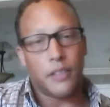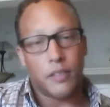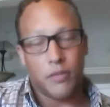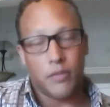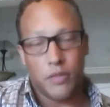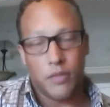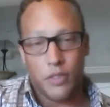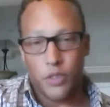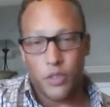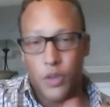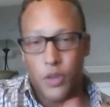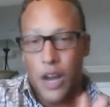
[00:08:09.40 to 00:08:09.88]

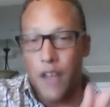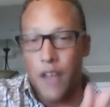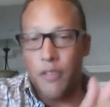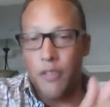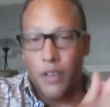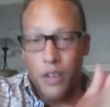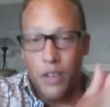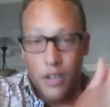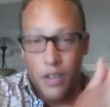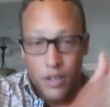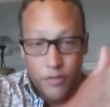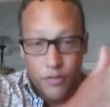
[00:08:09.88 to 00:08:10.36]

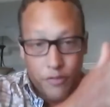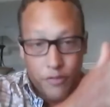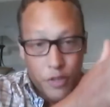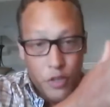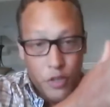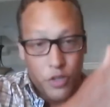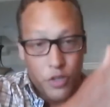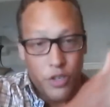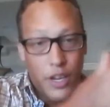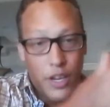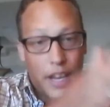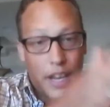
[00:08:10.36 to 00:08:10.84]

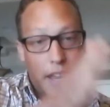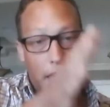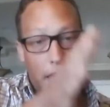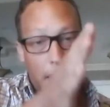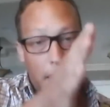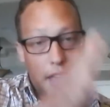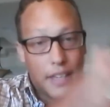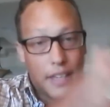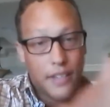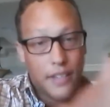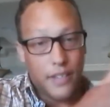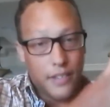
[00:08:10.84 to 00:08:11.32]

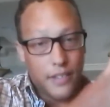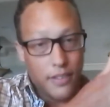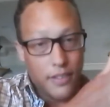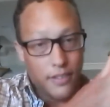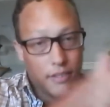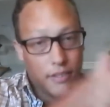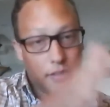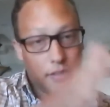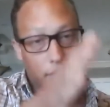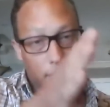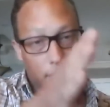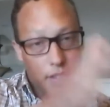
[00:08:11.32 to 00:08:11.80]
FutureNet
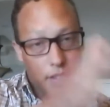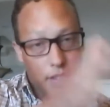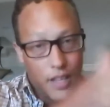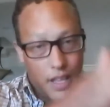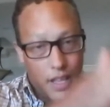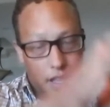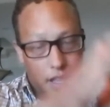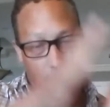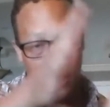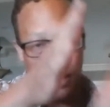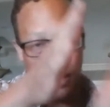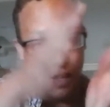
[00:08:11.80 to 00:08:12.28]

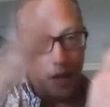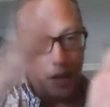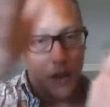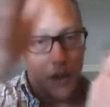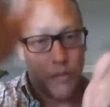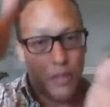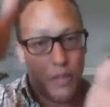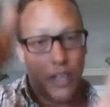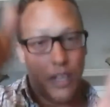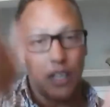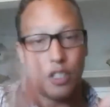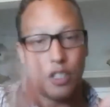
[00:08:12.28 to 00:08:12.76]

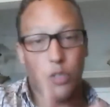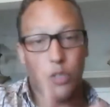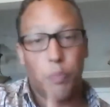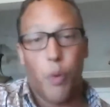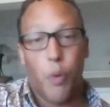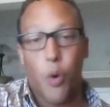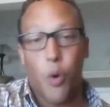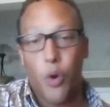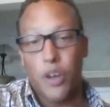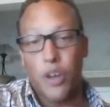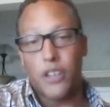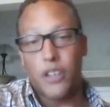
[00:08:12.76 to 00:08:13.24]
it's
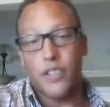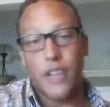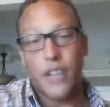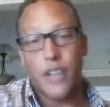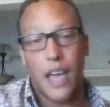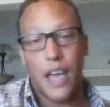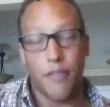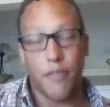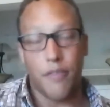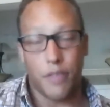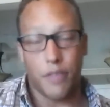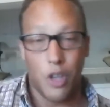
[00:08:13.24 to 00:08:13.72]
poised to
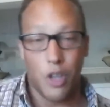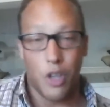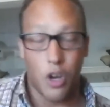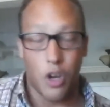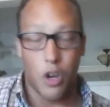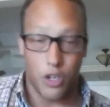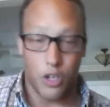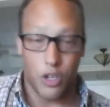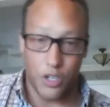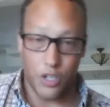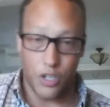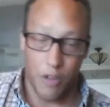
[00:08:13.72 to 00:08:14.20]
have a
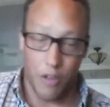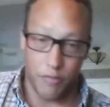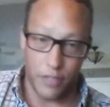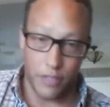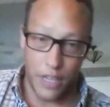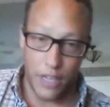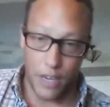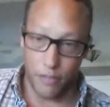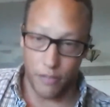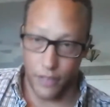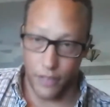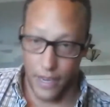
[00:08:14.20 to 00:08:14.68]
longer shelf
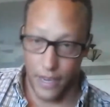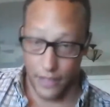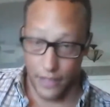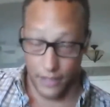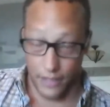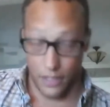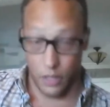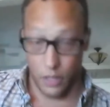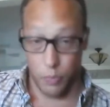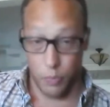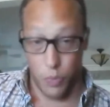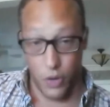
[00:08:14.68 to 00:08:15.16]
life at
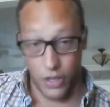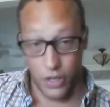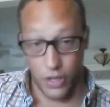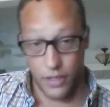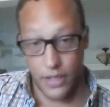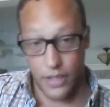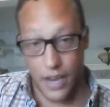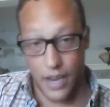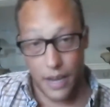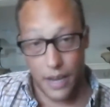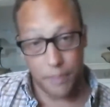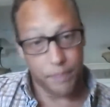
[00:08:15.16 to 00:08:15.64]
this point in
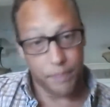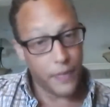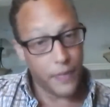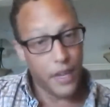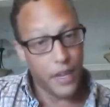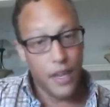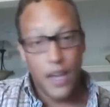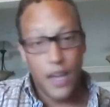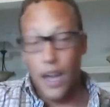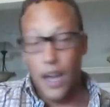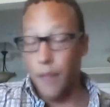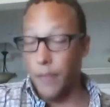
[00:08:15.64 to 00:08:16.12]
time.
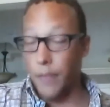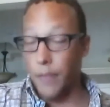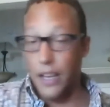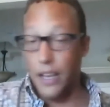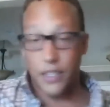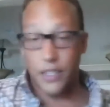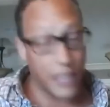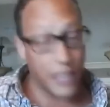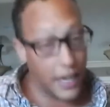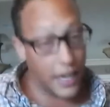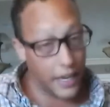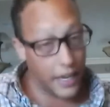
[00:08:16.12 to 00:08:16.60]
I'm not
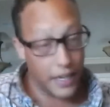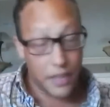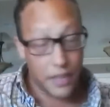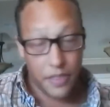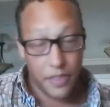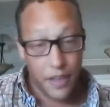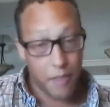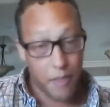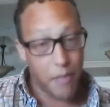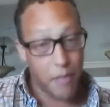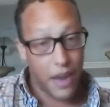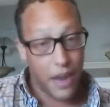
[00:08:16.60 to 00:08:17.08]
saying
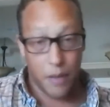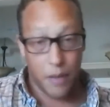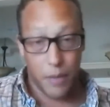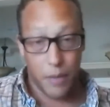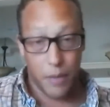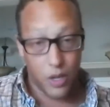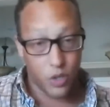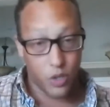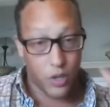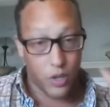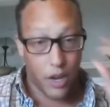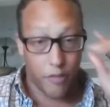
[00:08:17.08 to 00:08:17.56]
anything bad
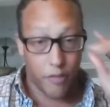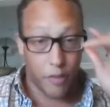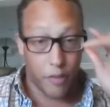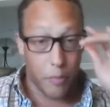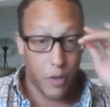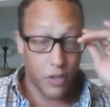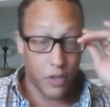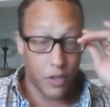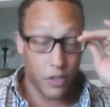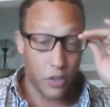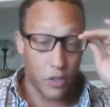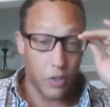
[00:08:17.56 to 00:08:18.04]
about Traffic
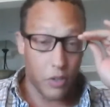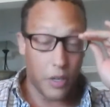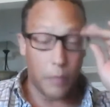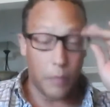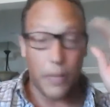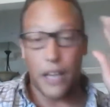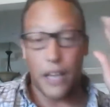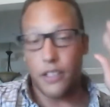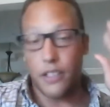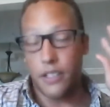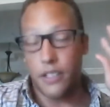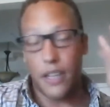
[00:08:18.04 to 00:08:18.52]
Monsoon. I'm
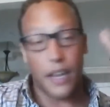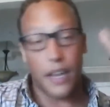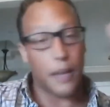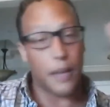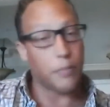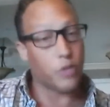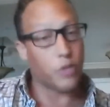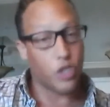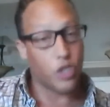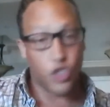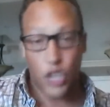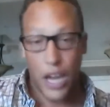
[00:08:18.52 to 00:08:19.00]
not saying
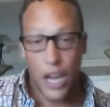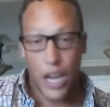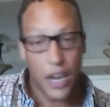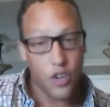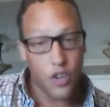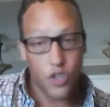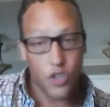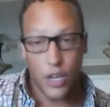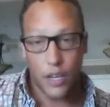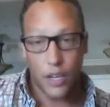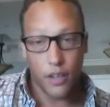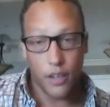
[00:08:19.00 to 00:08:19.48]
I'm
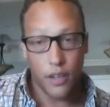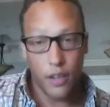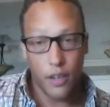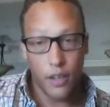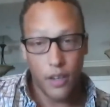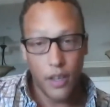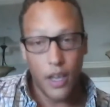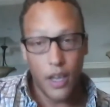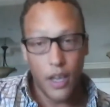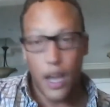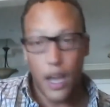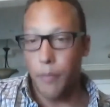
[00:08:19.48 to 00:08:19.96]
changing.
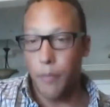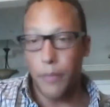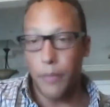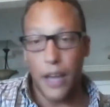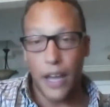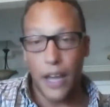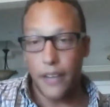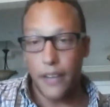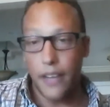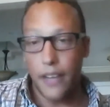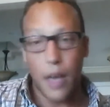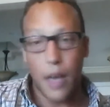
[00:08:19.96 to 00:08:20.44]
I'm
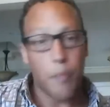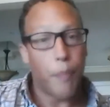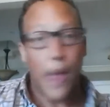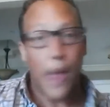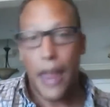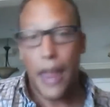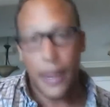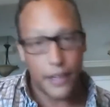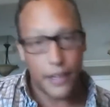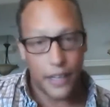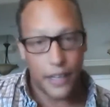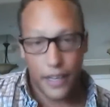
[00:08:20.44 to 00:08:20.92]
not
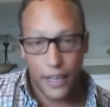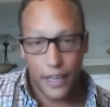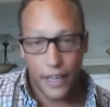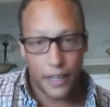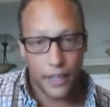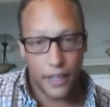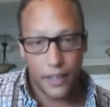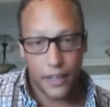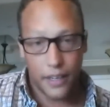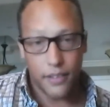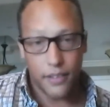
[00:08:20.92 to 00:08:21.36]
abandoning